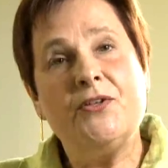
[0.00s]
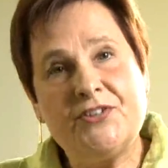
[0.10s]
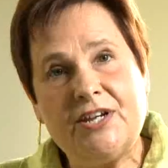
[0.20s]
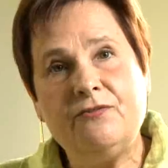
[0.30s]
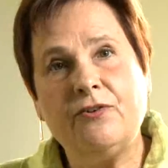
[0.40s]
on
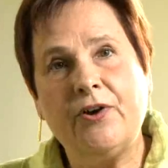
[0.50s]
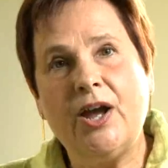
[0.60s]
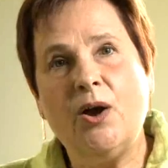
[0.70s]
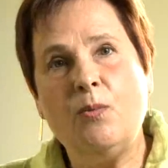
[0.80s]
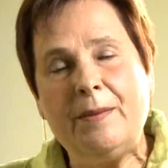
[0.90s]
the
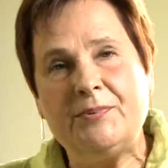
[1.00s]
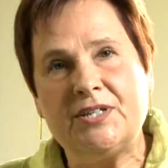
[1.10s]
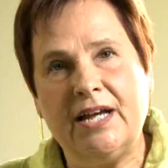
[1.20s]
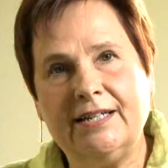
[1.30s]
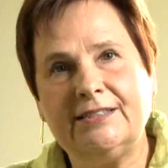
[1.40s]
C4EO
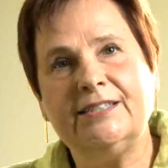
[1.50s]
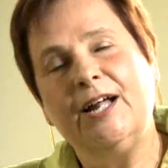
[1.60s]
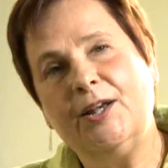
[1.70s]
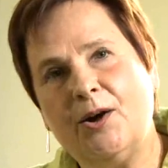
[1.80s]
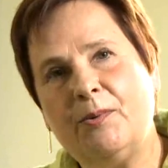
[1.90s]

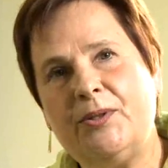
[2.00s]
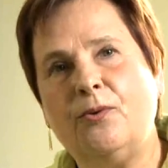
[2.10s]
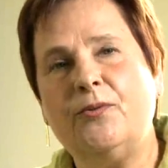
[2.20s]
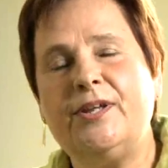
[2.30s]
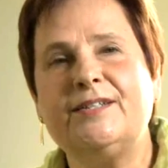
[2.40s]
website, along
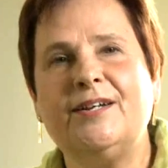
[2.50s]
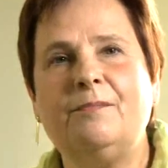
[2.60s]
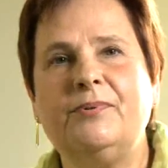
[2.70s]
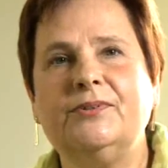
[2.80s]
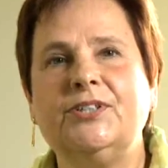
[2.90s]
with all the
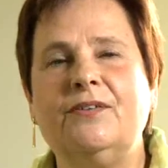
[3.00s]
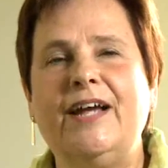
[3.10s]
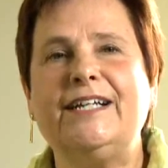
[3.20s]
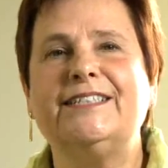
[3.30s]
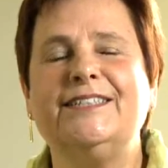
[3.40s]
examples
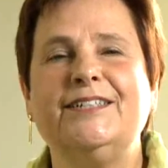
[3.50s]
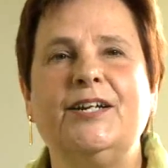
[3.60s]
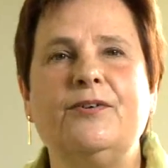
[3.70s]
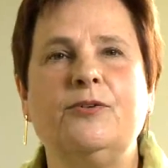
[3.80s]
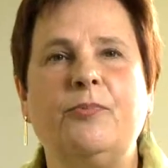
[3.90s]
of
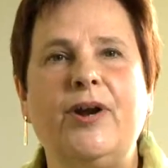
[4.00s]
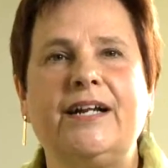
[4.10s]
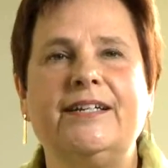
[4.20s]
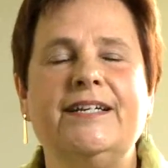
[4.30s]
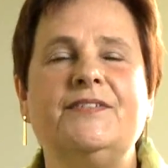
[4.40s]
excellent local
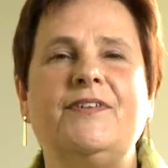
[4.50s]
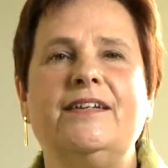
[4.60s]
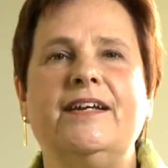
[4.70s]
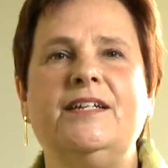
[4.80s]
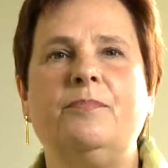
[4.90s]
practice,
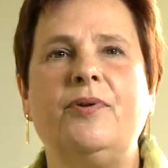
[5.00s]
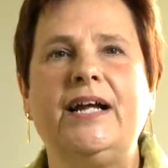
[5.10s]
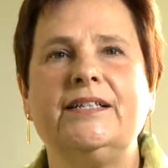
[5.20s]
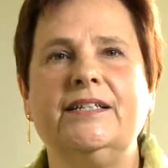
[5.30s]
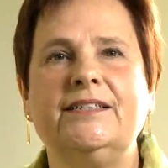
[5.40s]
validated
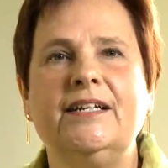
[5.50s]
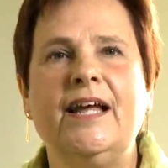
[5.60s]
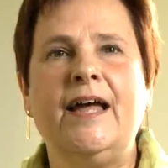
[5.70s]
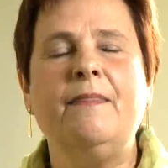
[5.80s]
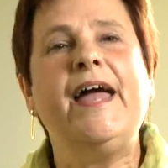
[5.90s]

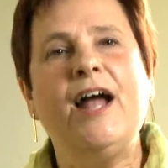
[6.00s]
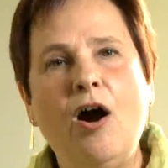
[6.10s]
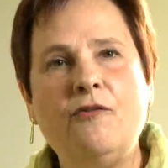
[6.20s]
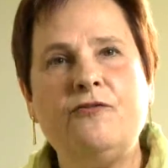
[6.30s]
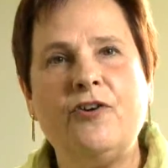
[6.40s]
practice.
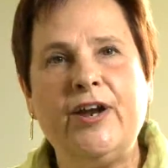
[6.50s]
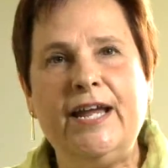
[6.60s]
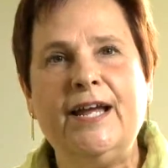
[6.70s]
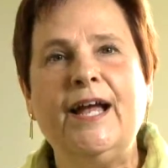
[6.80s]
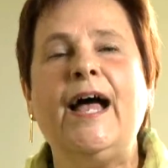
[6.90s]
They are
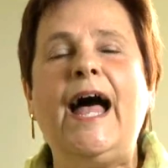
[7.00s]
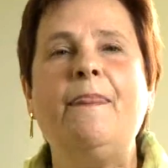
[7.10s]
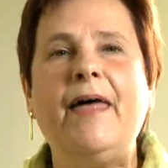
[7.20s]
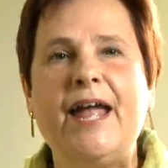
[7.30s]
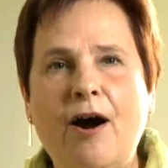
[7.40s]
free
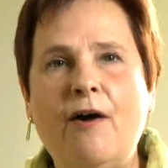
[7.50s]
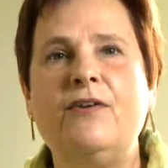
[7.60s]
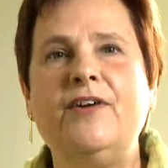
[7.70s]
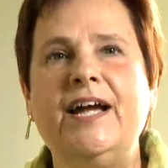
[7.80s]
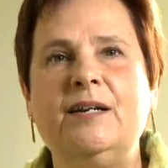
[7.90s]
and they
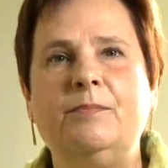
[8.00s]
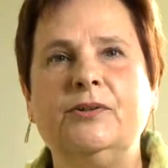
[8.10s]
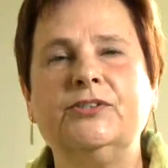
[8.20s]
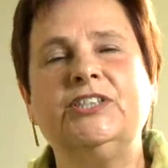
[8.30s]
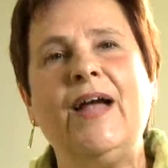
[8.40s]
are
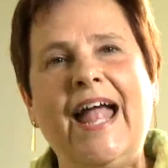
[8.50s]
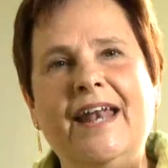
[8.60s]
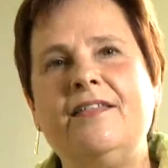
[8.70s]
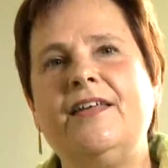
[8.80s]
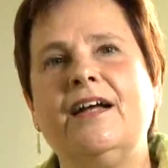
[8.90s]
available. So
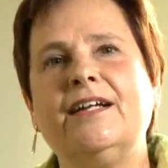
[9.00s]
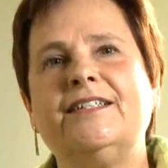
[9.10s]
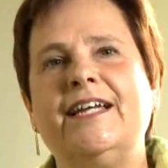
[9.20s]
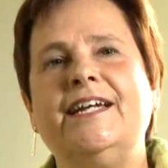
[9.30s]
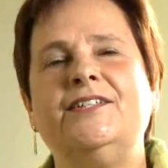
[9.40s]
anything
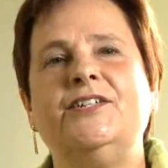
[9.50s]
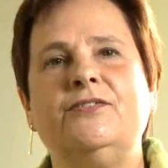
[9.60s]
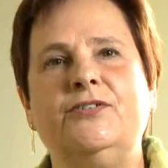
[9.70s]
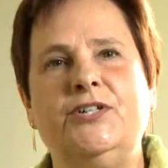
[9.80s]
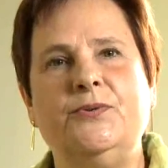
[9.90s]
I say
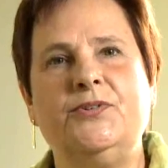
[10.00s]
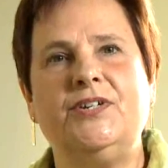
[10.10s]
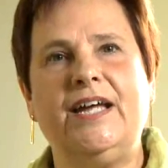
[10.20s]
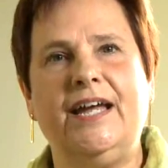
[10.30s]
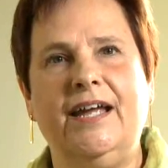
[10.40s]
to you
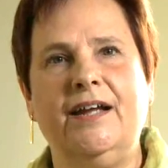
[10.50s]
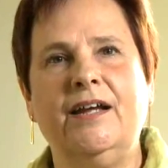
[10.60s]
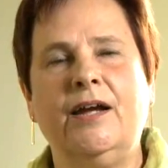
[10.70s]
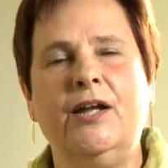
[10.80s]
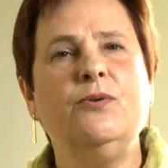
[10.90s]

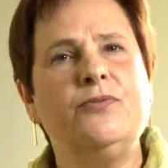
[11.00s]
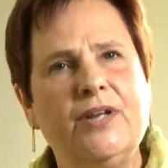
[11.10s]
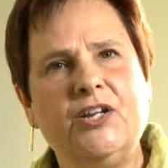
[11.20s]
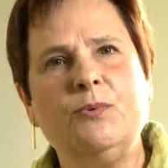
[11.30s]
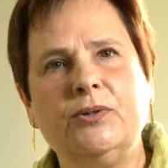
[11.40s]
today and you
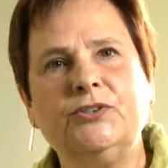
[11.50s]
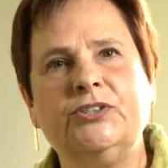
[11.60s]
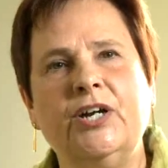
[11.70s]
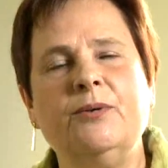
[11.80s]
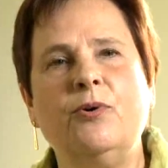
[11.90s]
think you
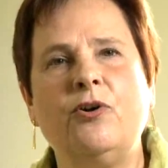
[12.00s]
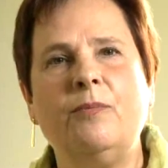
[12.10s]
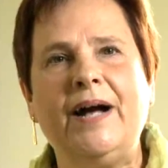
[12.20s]
want to know